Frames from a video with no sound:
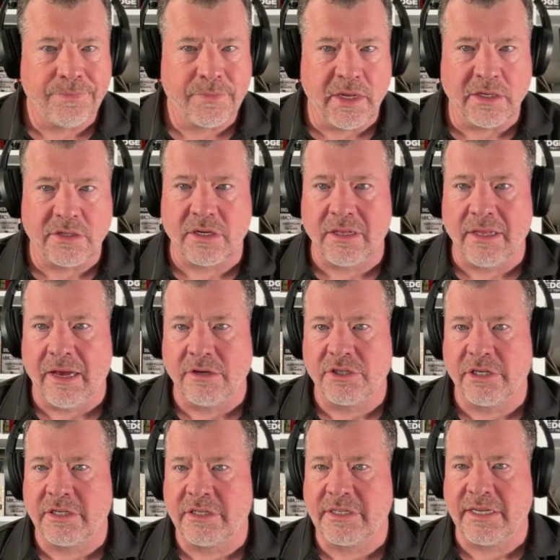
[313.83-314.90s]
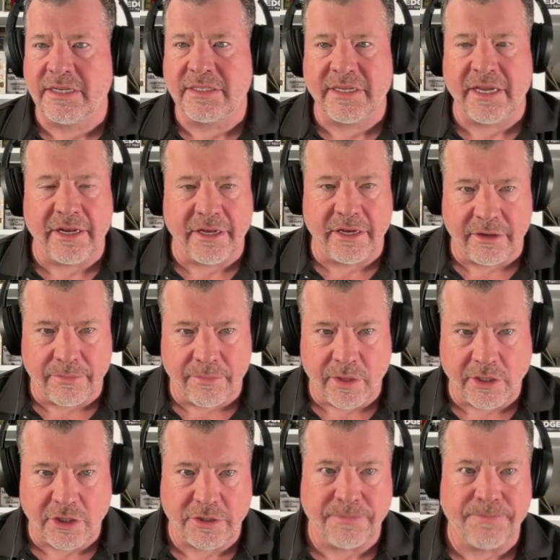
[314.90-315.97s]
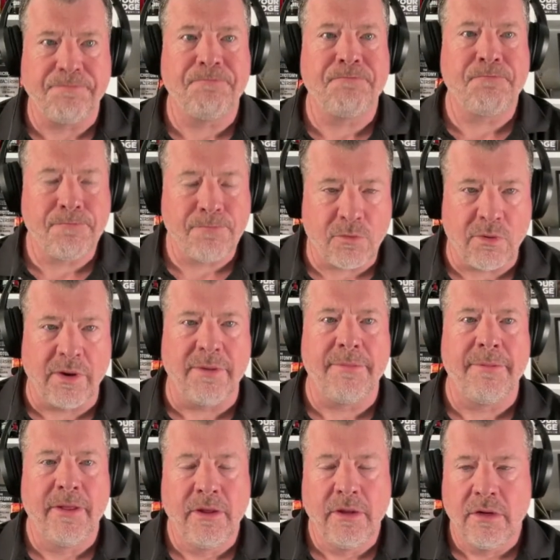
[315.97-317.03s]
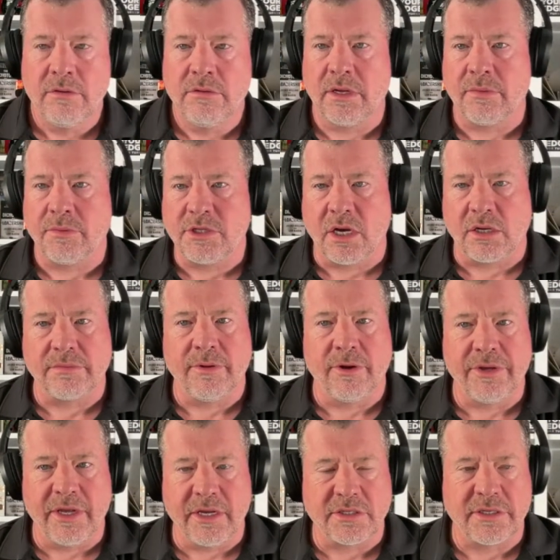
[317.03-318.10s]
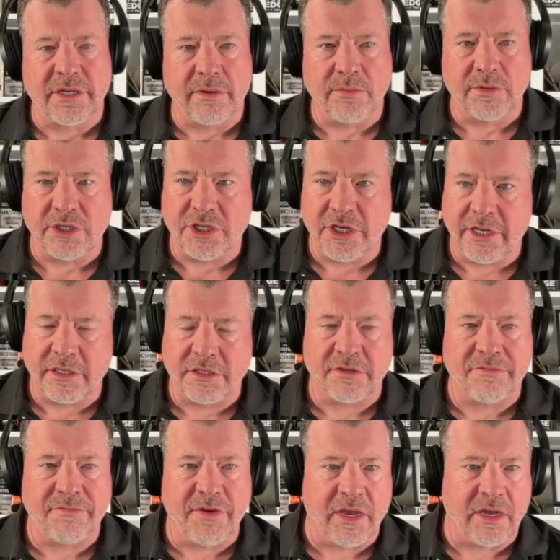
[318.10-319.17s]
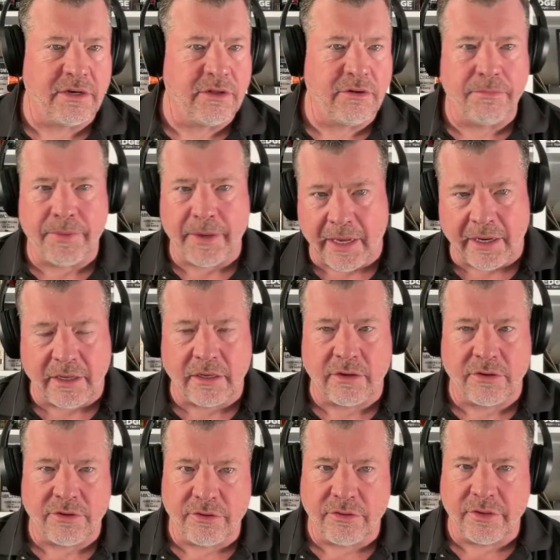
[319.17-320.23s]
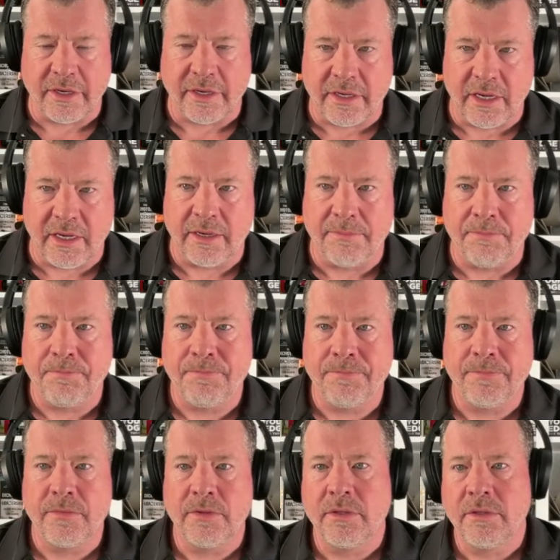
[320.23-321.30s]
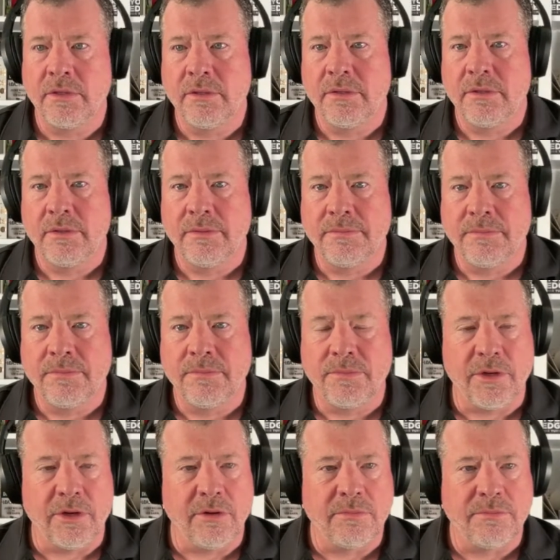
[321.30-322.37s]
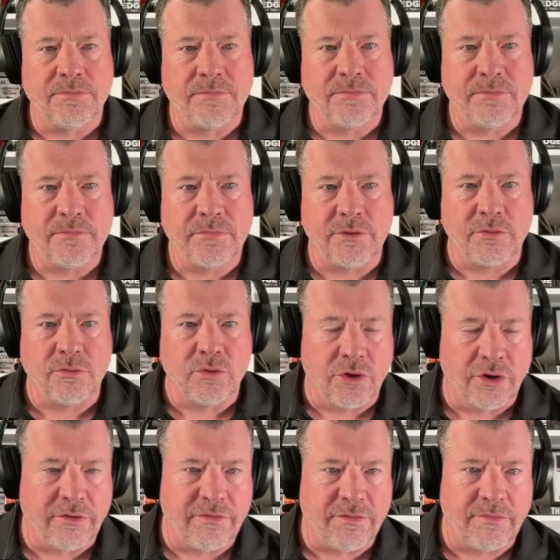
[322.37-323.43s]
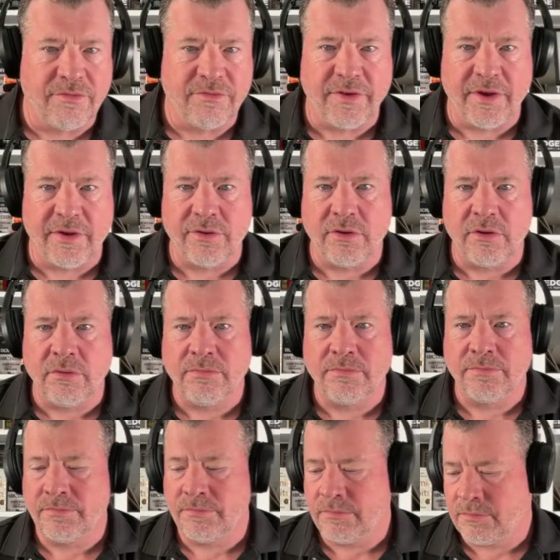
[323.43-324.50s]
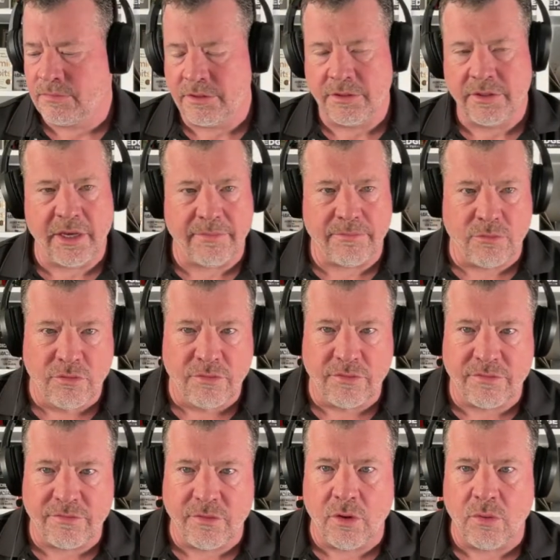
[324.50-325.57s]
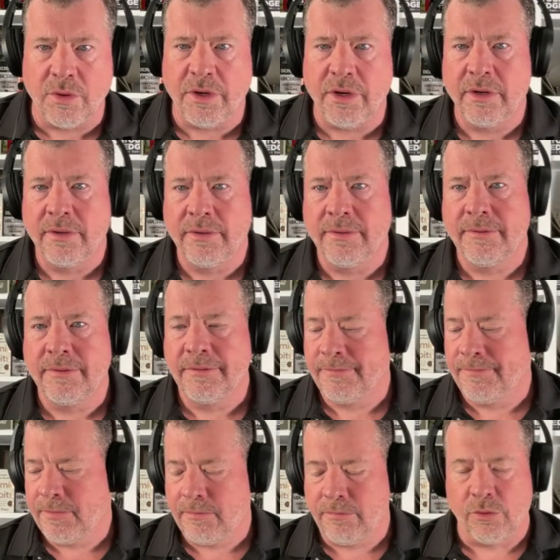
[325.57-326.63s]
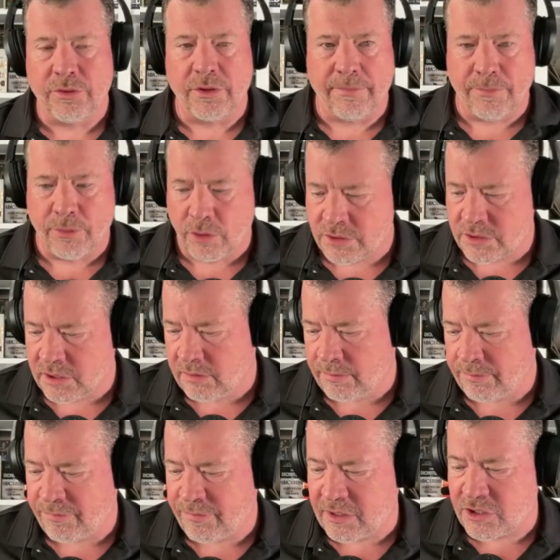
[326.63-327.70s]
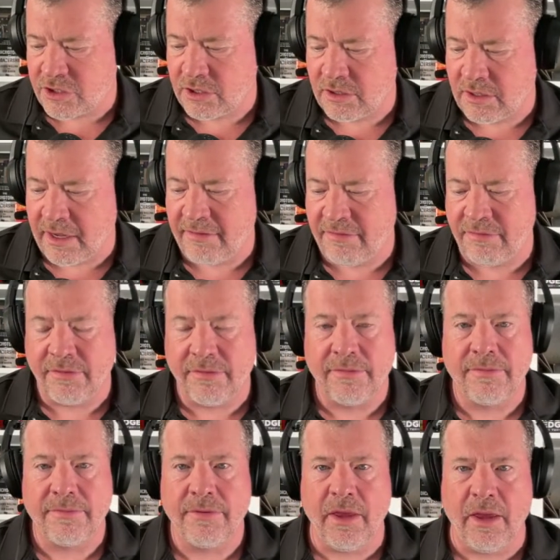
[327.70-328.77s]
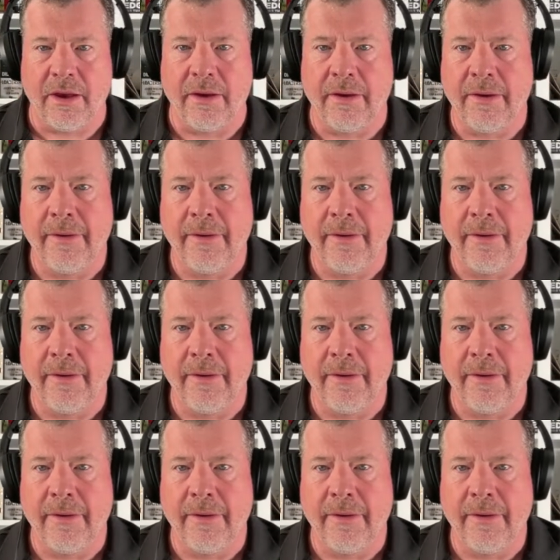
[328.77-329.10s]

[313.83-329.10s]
as it allows you to stay steady under pressure, right? Like we talked about yesterday, when the shit hits the fan, do you panic or do you get calm? You know, do you learn from failure? Do you keep moving forward, both your personal and professional life? Yeah.